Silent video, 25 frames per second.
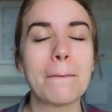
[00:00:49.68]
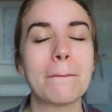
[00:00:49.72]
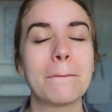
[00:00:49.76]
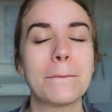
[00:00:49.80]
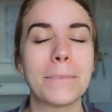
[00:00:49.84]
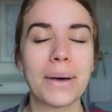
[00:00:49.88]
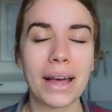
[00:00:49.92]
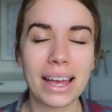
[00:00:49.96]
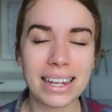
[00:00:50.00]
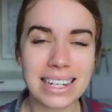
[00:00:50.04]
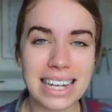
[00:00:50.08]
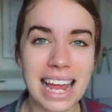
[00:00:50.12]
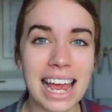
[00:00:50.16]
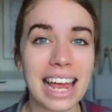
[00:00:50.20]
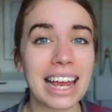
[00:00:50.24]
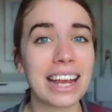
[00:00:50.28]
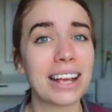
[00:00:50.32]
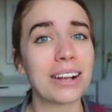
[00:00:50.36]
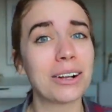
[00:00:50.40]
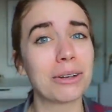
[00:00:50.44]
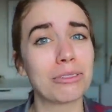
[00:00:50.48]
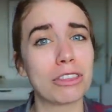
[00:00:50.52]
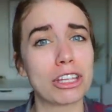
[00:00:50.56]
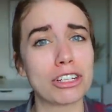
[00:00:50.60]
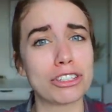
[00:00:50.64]
But I
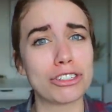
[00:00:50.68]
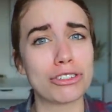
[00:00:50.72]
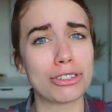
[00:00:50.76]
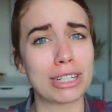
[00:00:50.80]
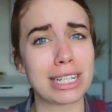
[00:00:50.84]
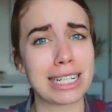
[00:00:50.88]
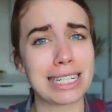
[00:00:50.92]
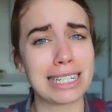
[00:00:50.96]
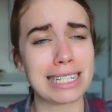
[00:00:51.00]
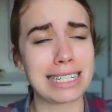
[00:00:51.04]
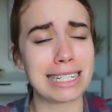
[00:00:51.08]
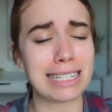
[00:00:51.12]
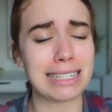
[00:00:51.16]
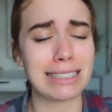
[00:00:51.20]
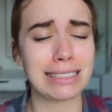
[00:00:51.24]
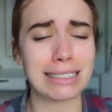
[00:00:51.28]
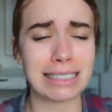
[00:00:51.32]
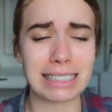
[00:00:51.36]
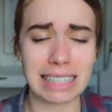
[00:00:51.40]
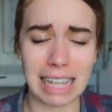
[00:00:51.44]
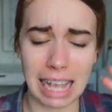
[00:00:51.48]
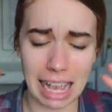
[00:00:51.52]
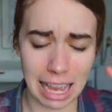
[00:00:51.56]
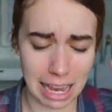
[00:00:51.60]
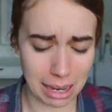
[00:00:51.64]
hope that you can
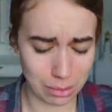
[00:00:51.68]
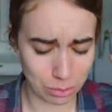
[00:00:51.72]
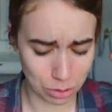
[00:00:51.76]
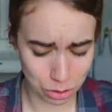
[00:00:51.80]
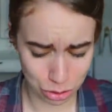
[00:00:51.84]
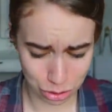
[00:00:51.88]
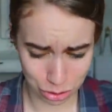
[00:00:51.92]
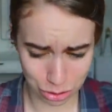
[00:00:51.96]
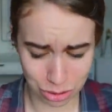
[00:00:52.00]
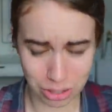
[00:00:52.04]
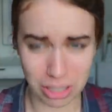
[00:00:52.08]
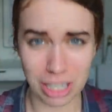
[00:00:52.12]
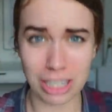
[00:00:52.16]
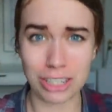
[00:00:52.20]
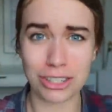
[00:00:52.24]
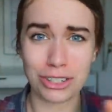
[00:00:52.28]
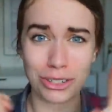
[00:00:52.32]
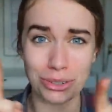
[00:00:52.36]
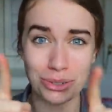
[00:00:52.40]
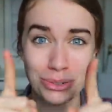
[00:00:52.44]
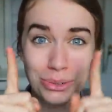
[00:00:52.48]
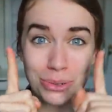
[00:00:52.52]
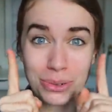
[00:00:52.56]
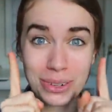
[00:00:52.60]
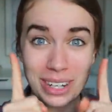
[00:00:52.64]
deal. I am sure that
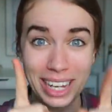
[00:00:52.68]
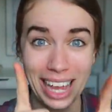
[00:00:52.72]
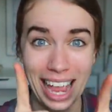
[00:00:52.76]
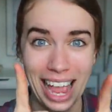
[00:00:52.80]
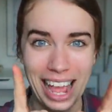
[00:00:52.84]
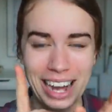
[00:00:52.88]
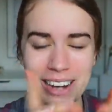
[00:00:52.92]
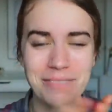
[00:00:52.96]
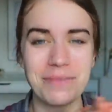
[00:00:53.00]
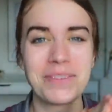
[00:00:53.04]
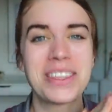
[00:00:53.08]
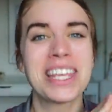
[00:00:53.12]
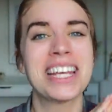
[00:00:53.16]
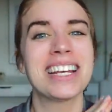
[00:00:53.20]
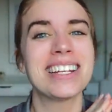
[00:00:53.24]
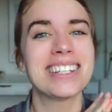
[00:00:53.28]
you can.